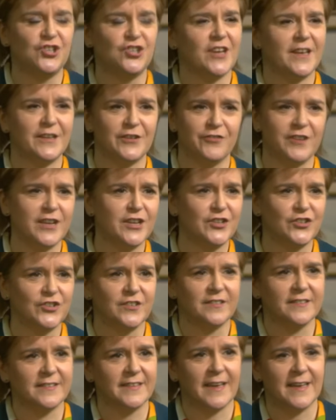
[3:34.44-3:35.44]

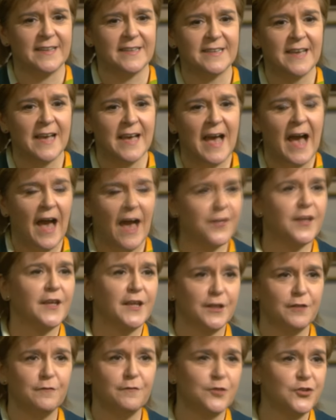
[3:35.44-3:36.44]
generations. And I
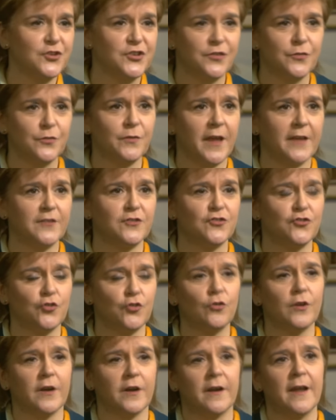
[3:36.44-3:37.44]
think in the future they'll get
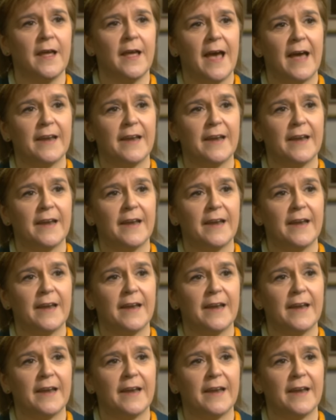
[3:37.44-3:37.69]
stronger.